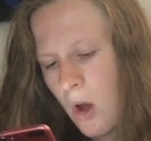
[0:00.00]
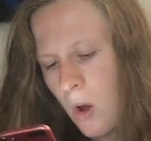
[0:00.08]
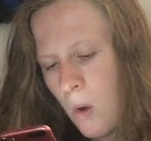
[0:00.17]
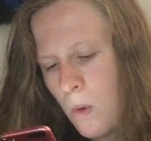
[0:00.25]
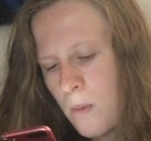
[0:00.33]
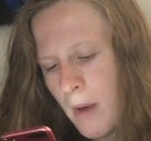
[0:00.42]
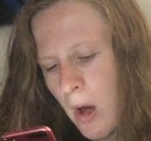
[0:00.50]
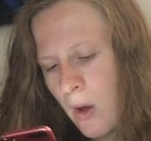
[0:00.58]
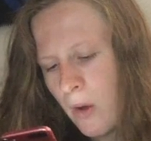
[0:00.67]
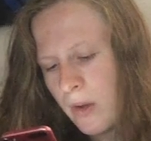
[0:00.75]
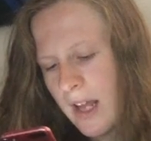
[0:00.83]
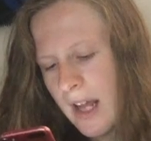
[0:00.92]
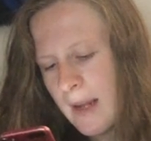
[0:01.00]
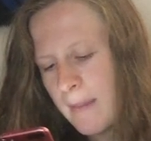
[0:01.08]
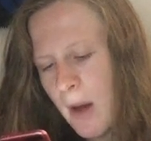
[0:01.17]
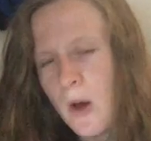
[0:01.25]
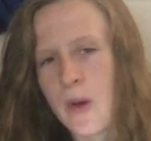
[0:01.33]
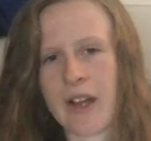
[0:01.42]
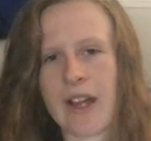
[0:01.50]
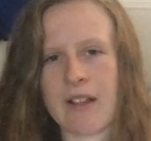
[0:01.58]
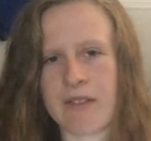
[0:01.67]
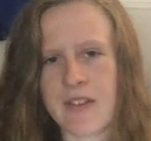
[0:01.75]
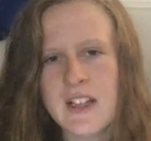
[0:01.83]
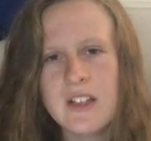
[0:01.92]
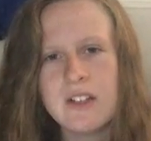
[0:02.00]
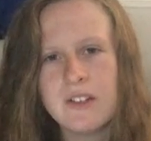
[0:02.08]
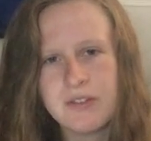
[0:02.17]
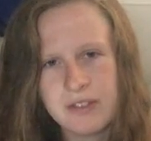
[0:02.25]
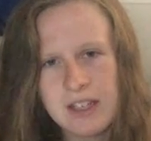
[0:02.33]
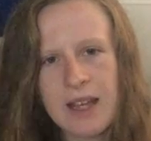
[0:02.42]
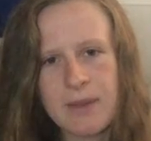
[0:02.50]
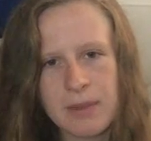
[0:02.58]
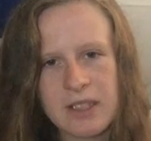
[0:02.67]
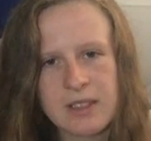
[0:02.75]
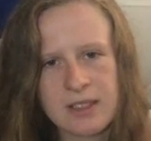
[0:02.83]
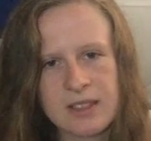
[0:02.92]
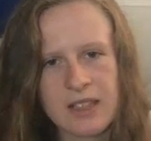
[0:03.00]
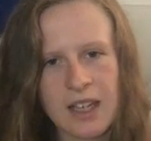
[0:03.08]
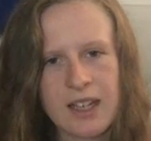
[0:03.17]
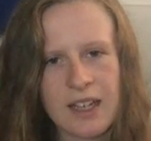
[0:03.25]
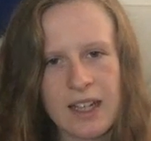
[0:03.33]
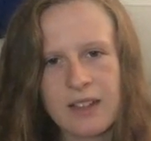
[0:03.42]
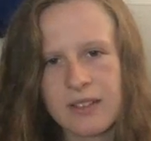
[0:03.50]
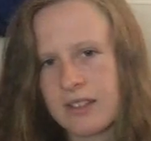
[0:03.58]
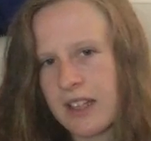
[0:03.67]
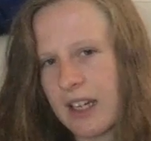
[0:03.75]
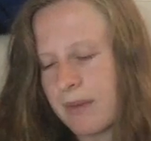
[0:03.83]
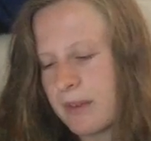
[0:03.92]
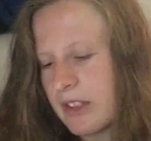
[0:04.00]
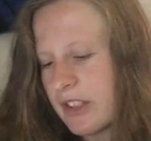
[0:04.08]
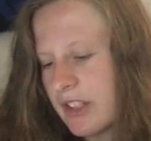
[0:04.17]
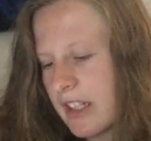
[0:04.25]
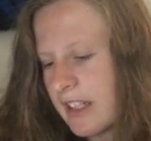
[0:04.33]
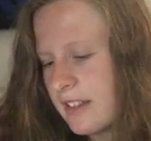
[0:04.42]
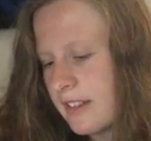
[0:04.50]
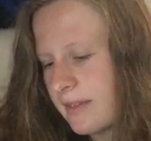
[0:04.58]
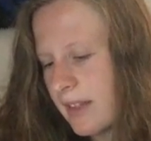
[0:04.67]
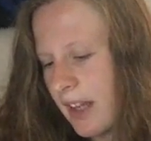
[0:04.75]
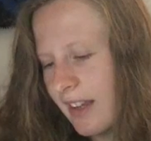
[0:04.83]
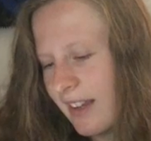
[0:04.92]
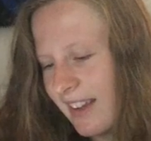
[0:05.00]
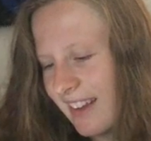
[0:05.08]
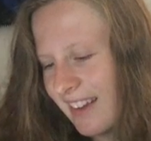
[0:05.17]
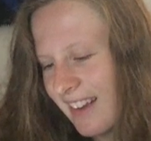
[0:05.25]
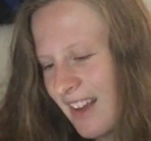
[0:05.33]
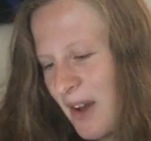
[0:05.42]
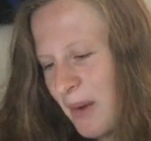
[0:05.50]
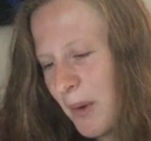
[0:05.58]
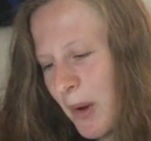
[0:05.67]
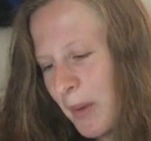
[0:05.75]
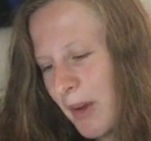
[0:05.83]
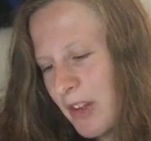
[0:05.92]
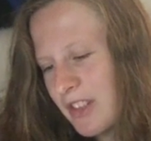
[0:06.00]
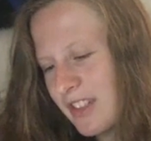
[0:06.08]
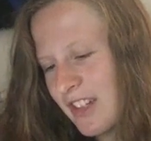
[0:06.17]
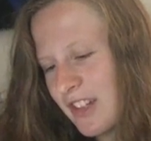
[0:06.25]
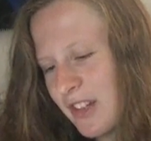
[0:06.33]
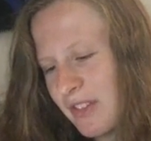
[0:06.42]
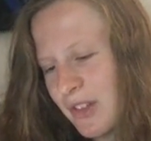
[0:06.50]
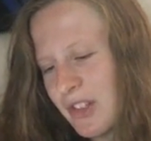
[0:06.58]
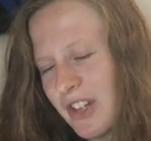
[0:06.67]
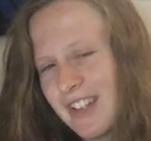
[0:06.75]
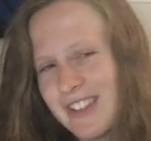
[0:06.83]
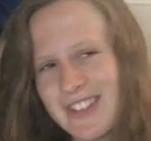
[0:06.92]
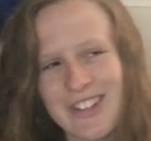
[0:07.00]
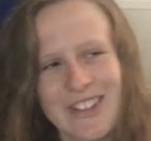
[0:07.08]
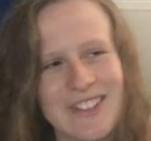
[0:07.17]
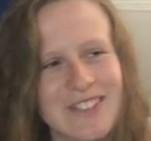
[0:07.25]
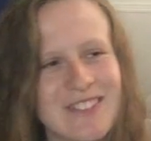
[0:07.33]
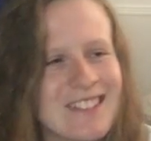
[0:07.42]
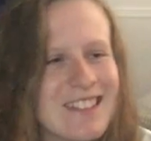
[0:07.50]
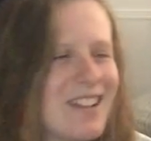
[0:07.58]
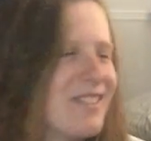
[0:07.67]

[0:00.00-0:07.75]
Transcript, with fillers: Oh, Mane, Mane. Thank you for letting me say that on camera. Cheers. What emotion did you feel during Tottenham's